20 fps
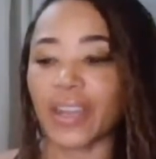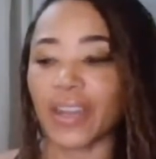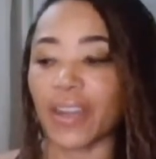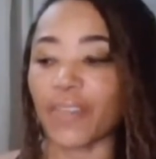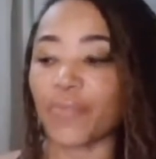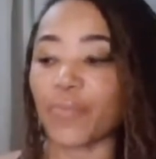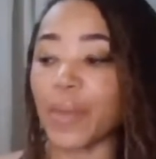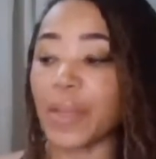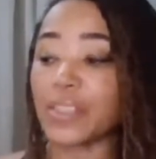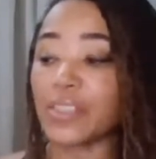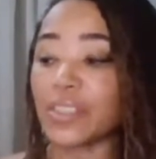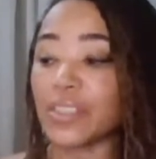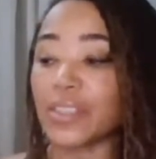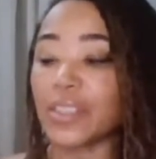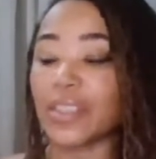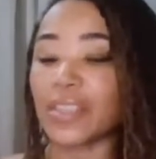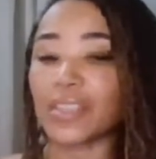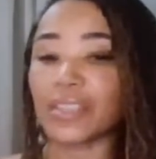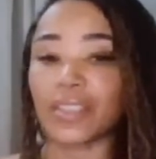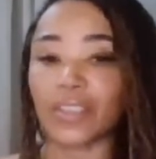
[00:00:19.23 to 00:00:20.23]
and I've
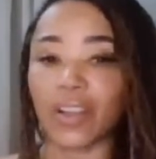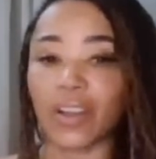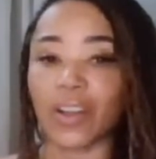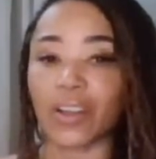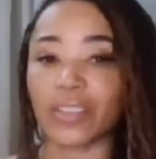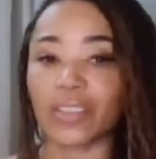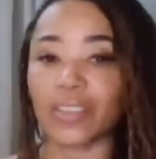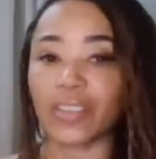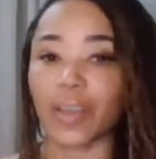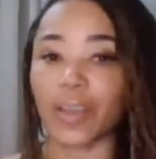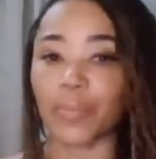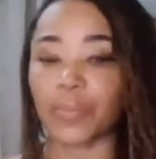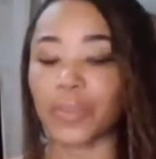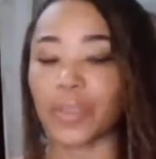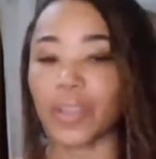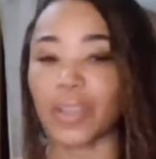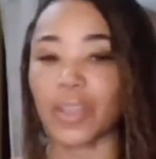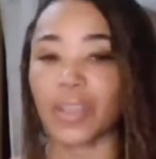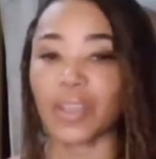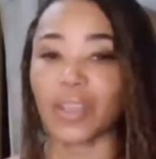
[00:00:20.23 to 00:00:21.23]
mentioned this concept